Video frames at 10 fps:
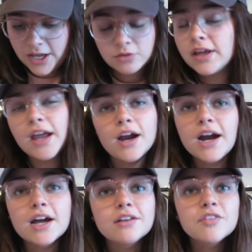I don't
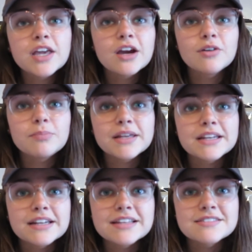care. I don't even care what pin
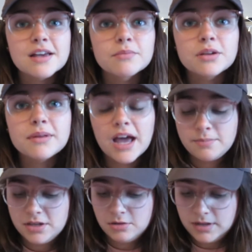it is. I'm going to be
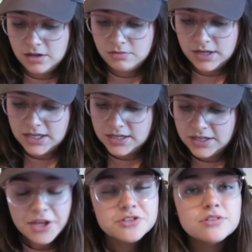happy no matter what.
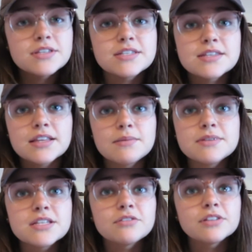So this is a
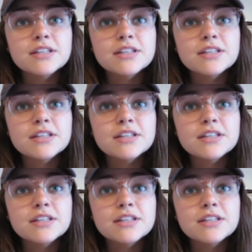limited